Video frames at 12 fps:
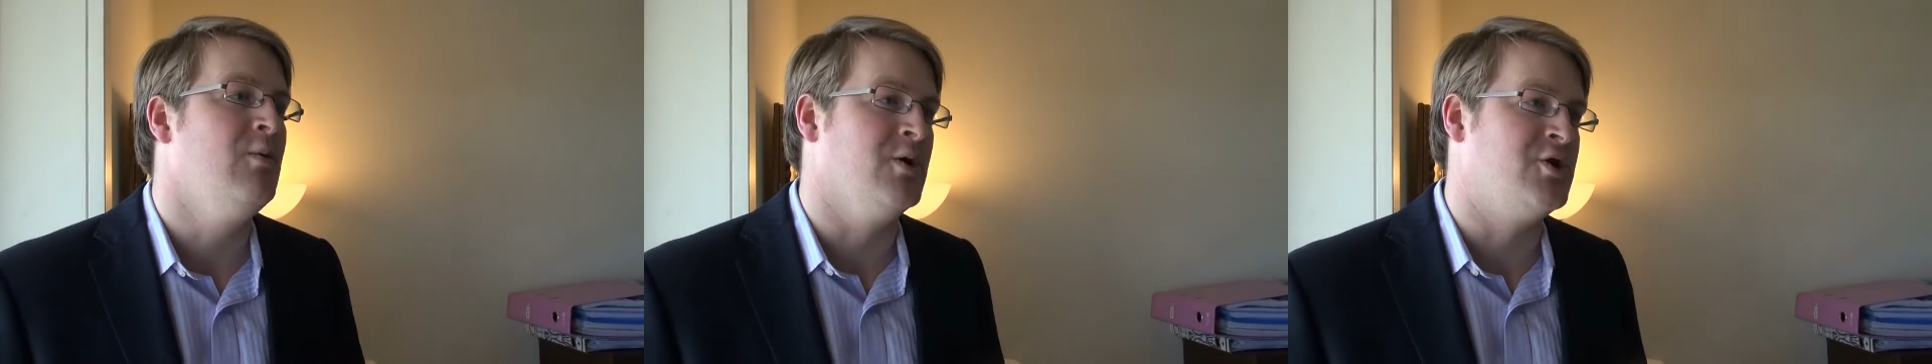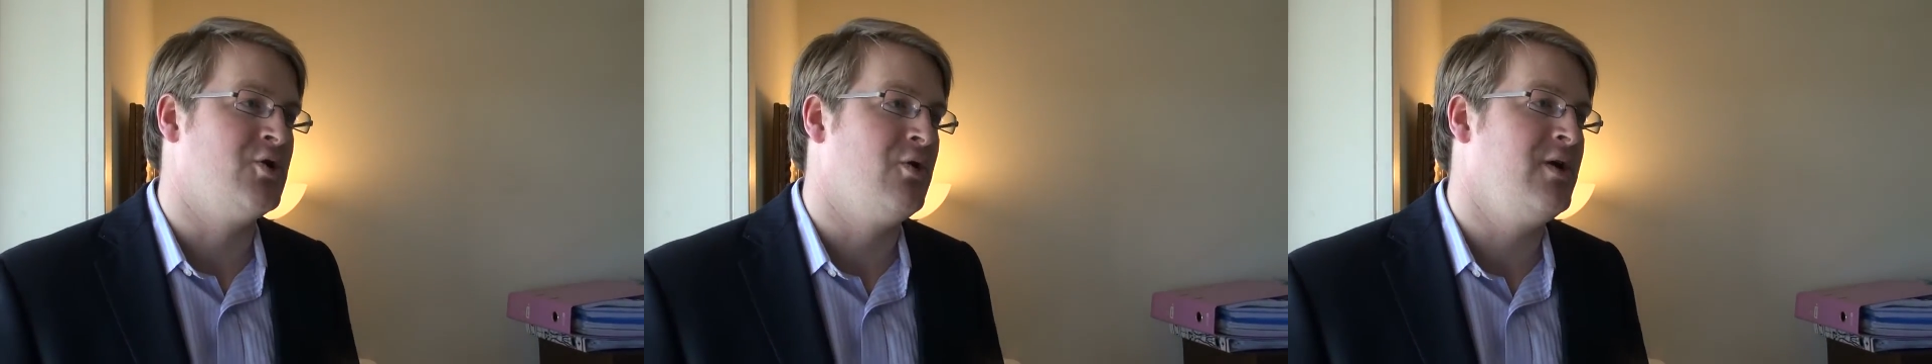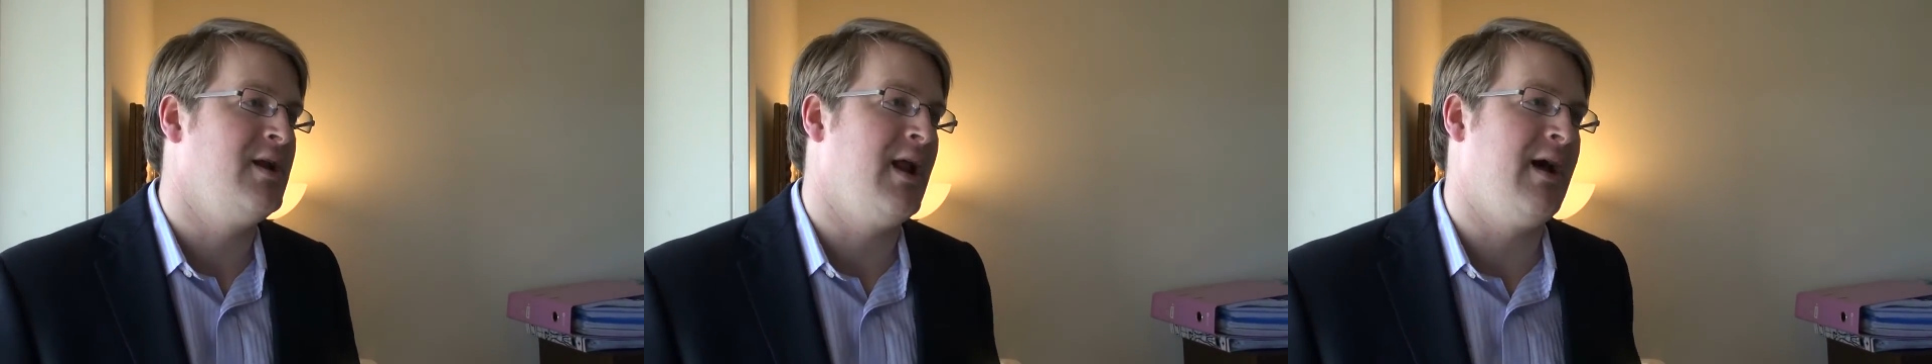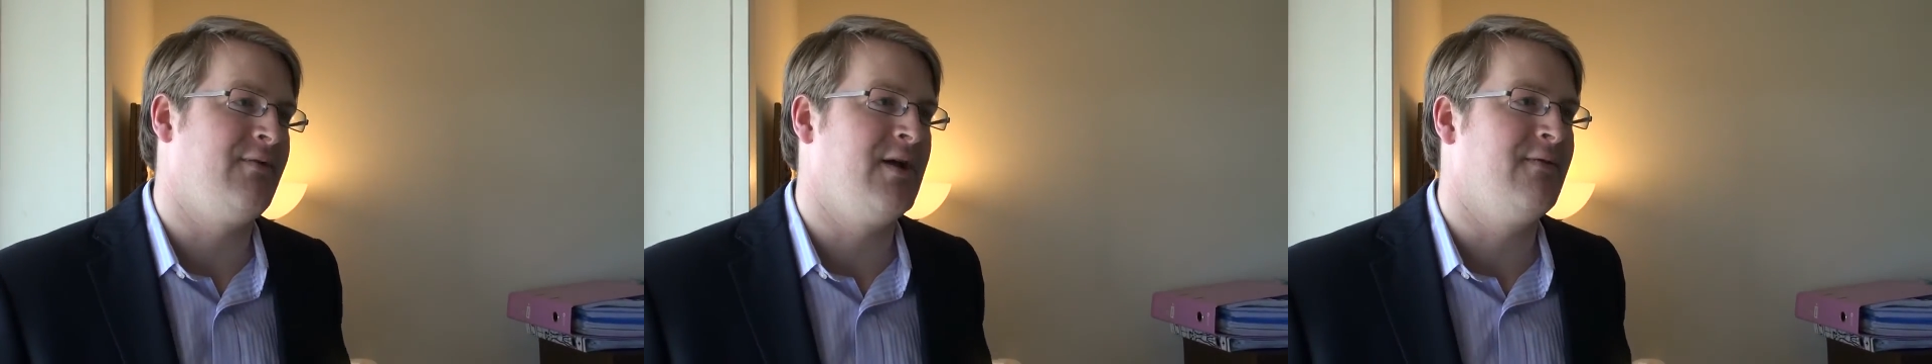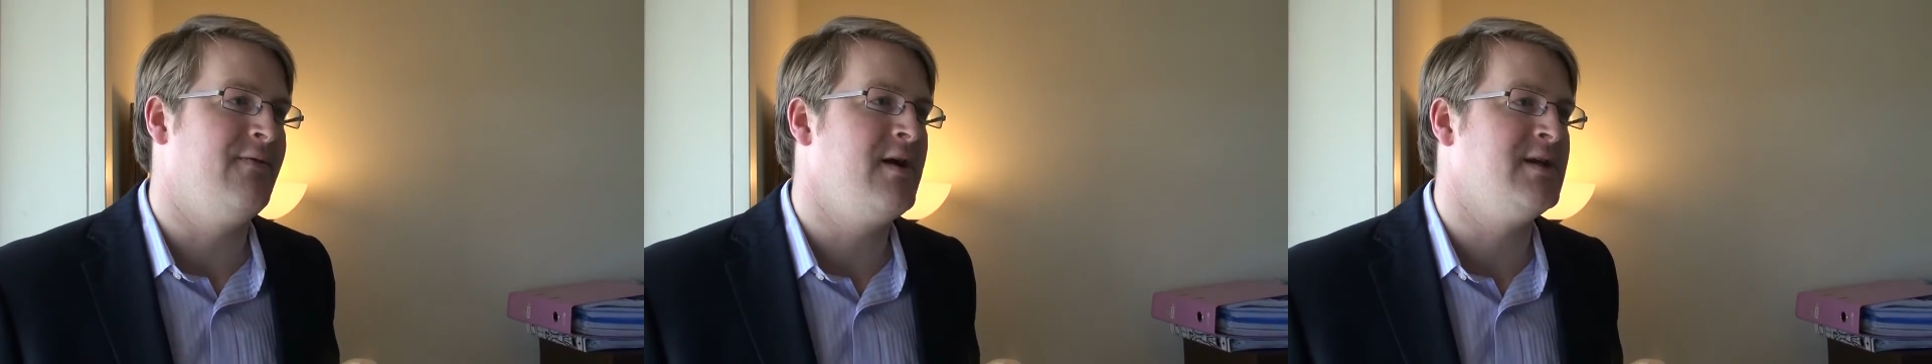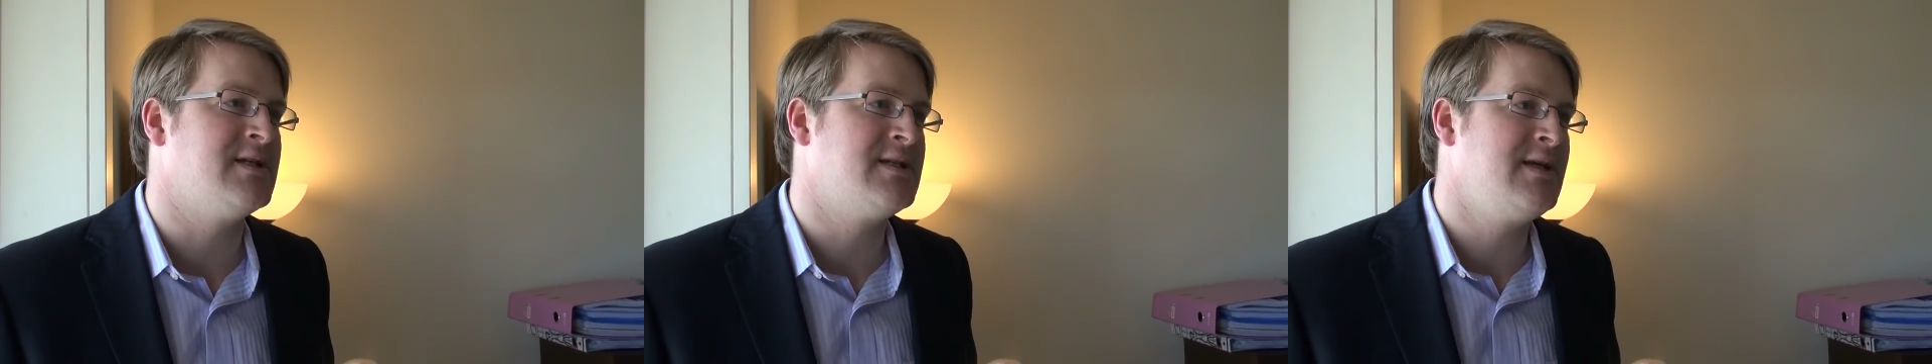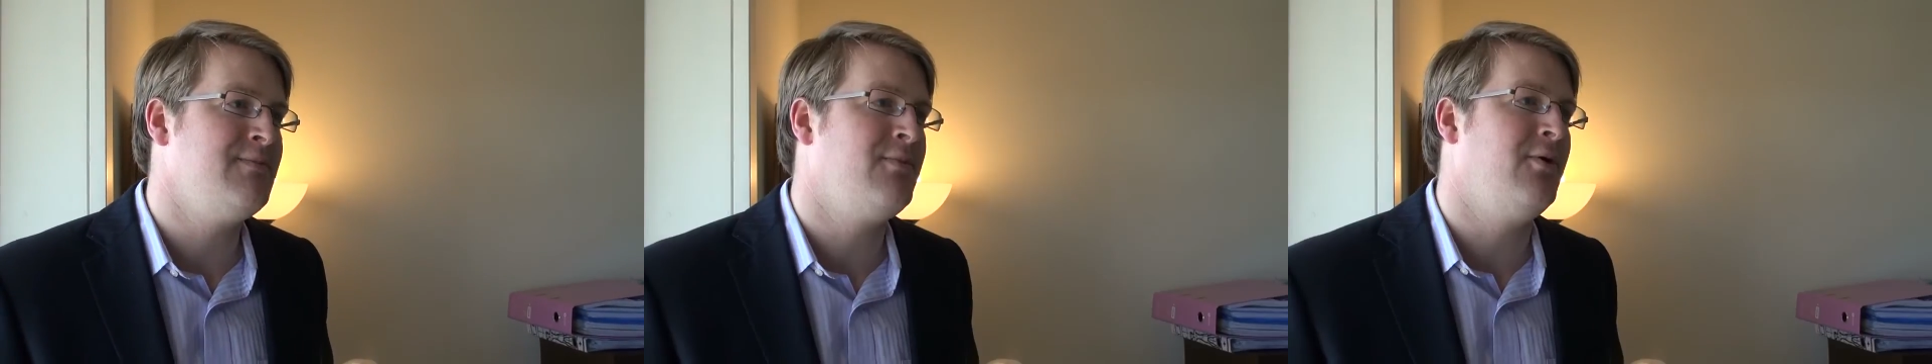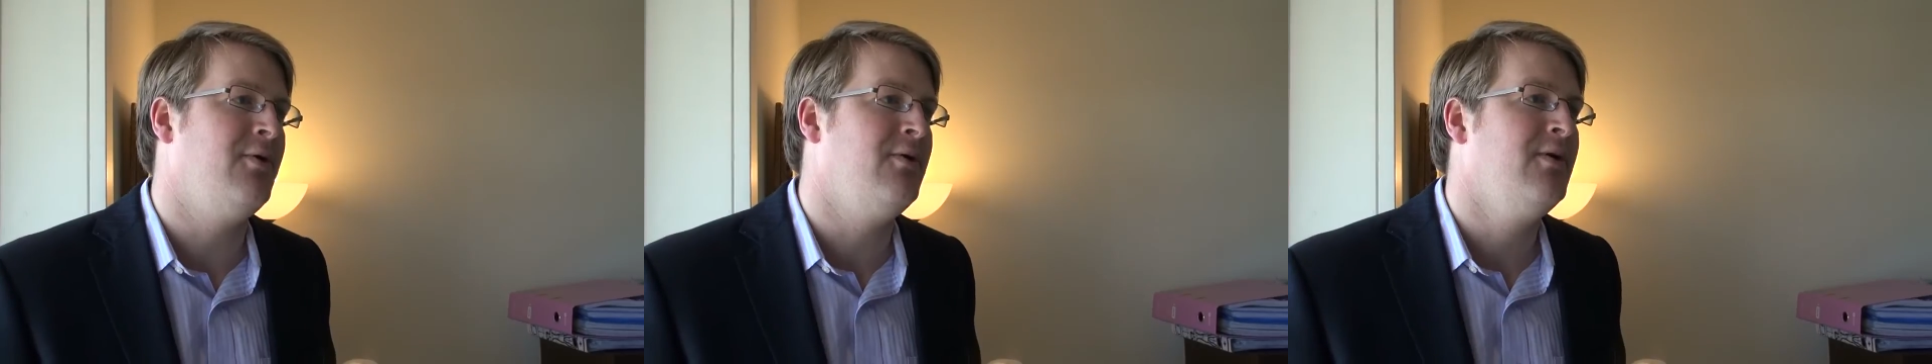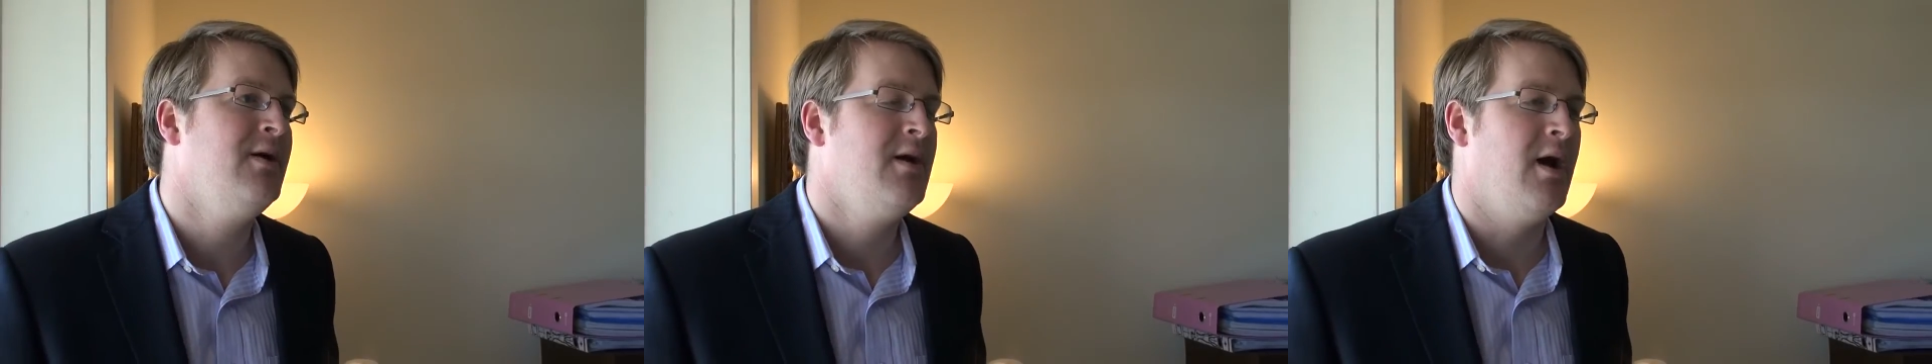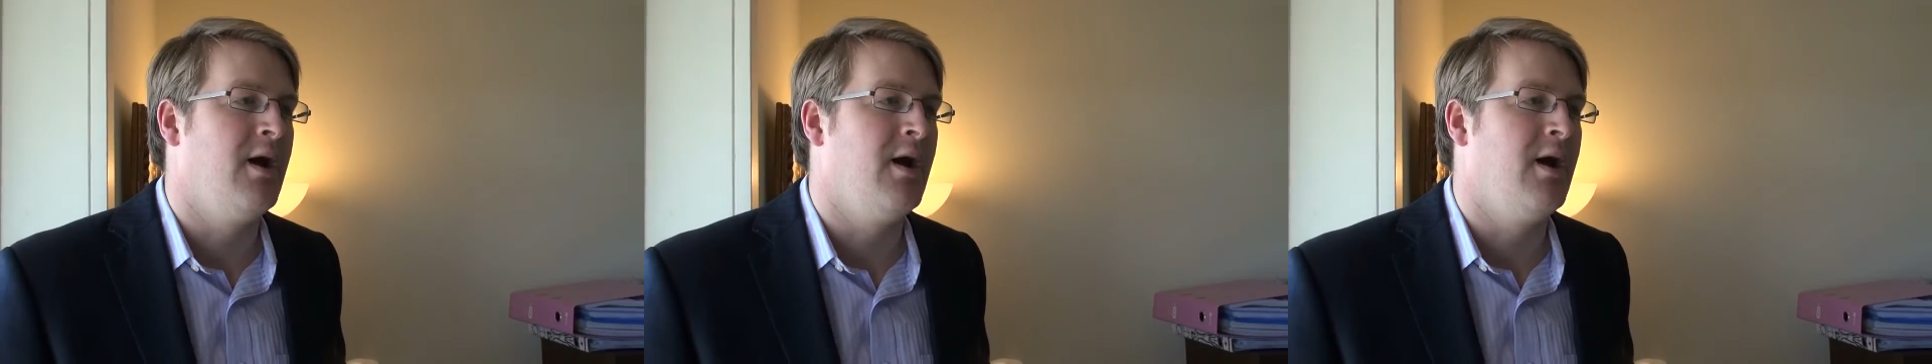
would join in having a very simple